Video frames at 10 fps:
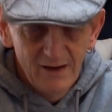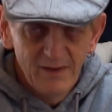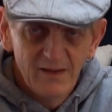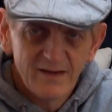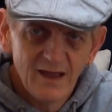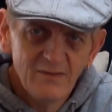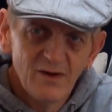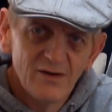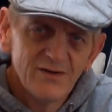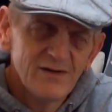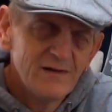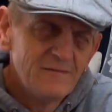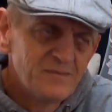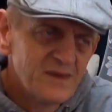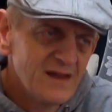a bit of the keyboard,
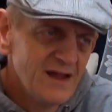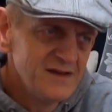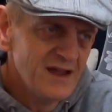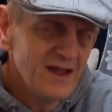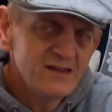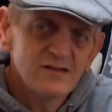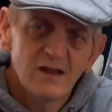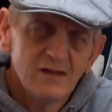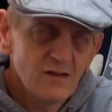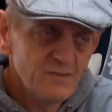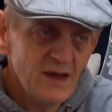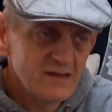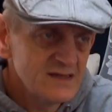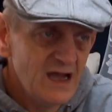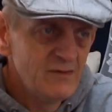and it's just
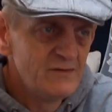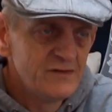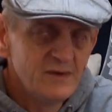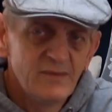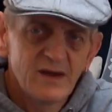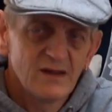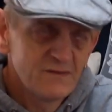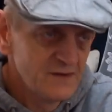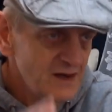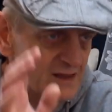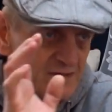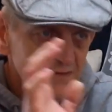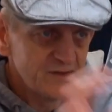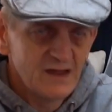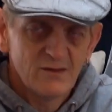passed time on for me, because for the last
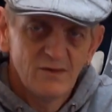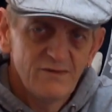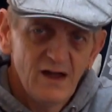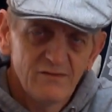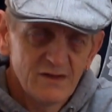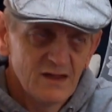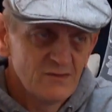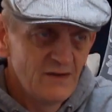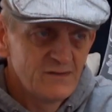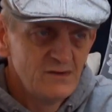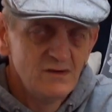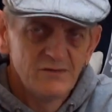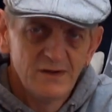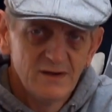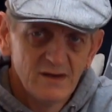5, 6 I've done
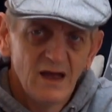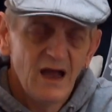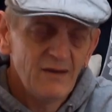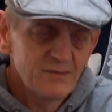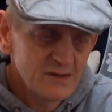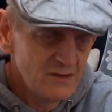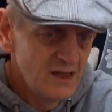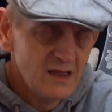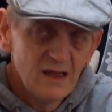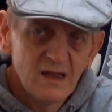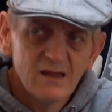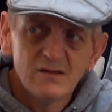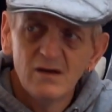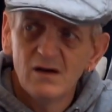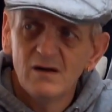nothing. Absolutely,
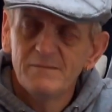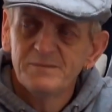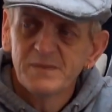you know,